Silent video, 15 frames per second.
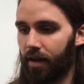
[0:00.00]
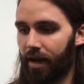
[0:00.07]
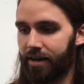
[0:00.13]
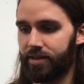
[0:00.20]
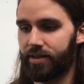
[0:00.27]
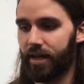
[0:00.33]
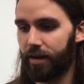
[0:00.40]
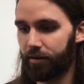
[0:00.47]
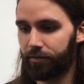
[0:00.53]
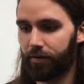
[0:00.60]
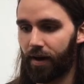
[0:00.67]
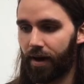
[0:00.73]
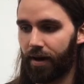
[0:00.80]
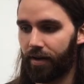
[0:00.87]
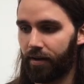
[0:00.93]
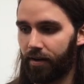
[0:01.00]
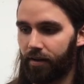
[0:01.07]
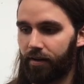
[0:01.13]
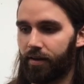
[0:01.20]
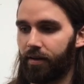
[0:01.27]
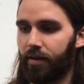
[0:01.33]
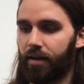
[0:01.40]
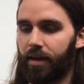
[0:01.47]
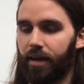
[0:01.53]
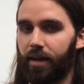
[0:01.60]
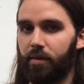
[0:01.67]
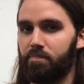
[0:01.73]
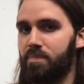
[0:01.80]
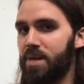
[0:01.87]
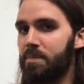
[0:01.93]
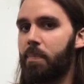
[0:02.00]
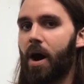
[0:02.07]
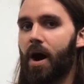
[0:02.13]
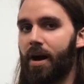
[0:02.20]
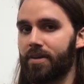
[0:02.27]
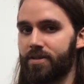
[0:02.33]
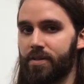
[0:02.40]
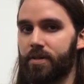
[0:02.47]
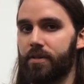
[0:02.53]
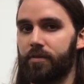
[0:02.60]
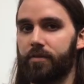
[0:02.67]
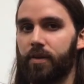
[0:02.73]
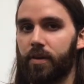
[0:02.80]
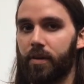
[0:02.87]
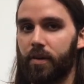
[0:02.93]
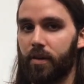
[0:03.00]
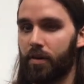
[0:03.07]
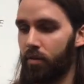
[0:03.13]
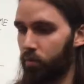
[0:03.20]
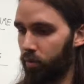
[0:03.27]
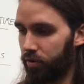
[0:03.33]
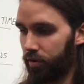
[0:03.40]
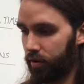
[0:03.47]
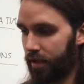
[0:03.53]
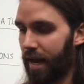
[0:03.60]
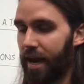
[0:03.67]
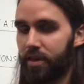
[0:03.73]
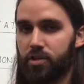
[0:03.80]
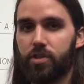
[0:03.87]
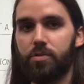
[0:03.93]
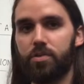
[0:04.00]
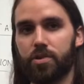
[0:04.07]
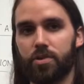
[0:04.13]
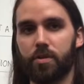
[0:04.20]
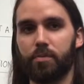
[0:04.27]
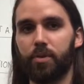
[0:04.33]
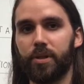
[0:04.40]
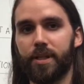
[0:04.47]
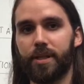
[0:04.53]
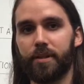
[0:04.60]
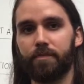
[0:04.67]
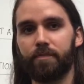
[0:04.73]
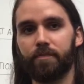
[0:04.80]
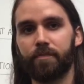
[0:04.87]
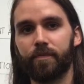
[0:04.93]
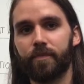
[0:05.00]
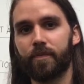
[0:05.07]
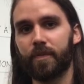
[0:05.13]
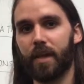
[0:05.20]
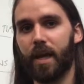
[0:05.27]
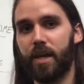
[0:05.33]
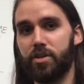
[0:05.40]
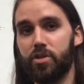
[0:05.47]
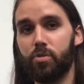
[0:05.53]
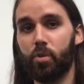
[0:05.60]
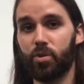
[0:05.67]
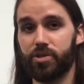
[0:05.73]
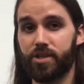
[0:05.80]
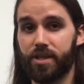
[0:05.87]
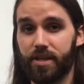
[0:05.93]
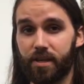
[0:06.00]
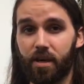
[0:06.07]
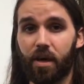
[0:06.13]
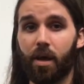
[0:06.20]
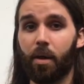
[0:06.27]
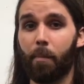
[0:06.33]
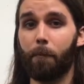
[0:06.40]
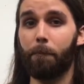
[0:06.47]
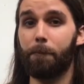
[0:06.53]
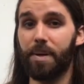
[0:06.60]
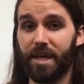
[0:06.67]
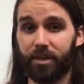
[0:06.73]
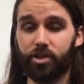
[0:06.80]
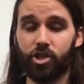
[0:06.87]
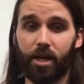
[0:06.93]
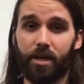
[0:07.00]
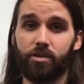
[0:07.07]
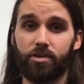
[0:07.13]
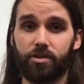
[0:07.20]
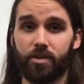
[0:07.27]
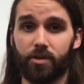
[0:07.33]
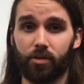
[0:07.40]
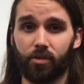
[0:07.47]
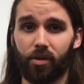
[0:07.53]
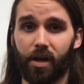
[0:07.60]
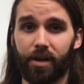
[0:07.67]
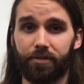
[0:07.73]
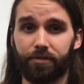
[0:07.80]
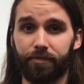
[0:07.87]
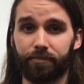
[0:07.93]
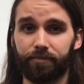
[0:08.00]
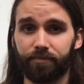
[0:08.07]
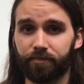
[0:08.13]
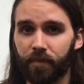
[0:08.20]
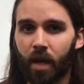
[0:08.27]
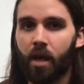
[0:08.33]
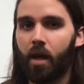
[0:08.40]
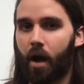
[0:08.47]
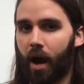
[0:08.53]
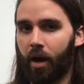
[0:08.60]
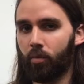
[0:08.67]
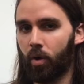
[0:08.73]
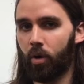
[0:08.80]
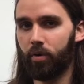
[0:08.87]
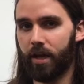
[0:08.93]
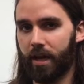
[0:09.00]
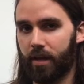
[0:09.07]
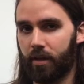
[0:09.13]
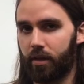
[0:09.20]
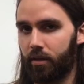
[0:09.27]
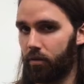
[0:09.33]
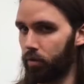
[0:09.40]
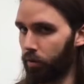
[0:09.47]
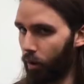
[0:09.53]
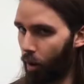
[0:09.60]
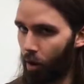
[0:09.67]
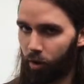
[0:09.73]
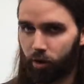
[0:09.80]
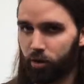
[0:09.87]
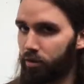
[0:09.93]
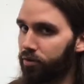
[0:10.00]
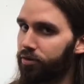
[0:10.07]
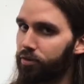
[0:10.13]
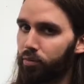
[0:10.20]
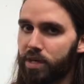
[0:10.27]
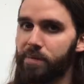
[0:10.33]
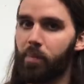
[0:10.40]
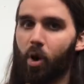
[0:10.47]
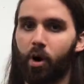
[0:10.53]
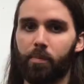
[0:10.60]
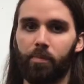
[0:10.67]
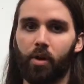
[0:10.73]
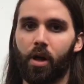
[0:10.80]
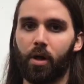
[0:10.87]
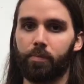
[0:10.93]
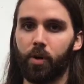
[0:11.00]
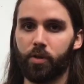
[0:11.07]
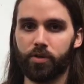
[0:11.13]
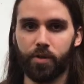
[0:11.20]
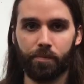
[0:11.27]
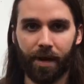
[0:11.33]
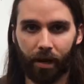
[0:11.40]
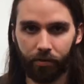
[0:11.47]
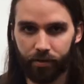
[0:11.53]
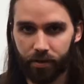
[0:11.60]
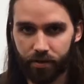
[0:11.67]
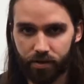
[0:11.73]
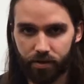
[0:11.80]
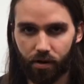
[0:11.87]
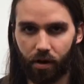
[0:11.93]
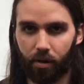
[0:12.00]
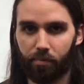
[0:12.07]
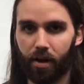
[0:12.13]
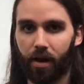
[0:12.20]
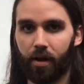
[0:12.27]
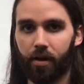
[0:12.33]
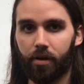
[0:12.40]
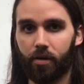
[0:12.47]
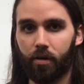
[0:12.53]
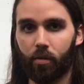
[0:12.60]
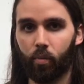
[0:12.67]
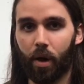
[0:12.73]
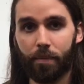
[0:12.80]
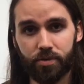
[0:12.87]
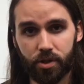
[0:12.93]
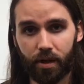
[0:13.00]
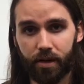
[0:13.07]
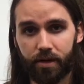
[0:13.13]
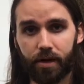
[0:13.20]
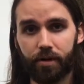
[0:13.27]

identify, and be positive with the task you just completed, and you will see big changes in your life. I wrote a longer 3-part blog post about this on my website,